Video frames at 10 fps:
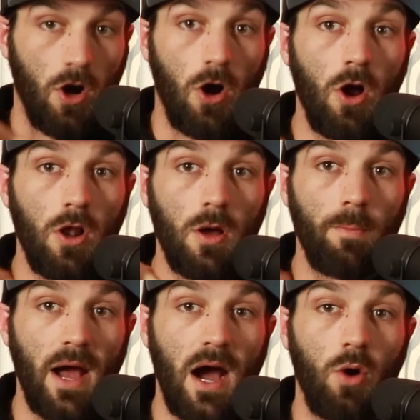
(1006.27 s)
all
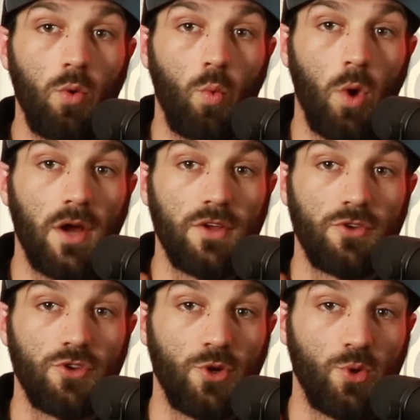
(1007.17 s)
about what
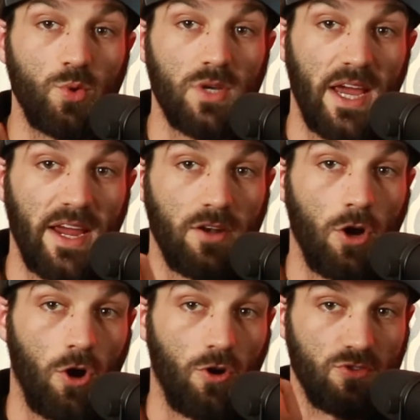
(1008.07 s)
you can
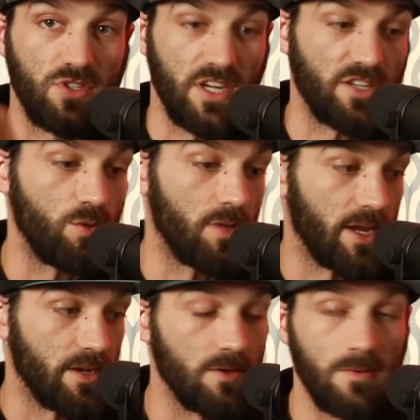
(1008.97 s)
articulate.